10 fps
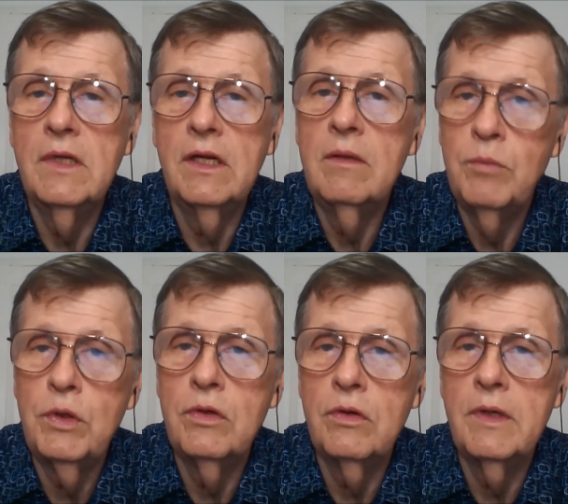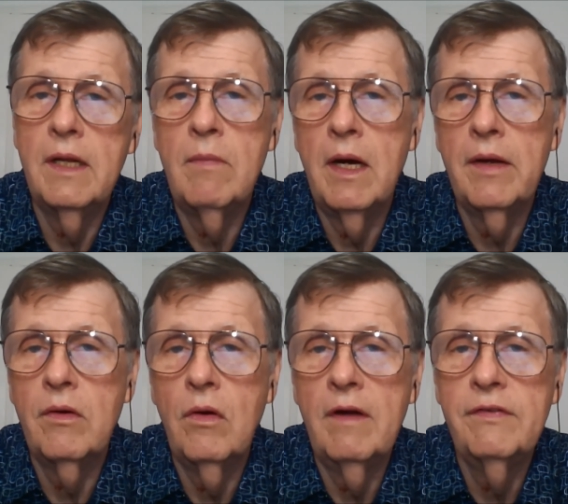a computer in a
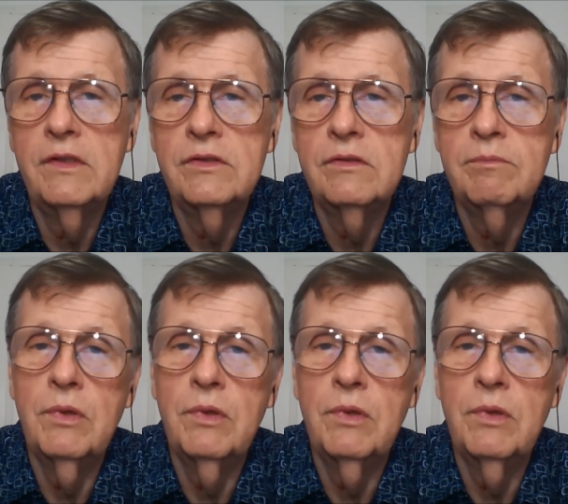modern office,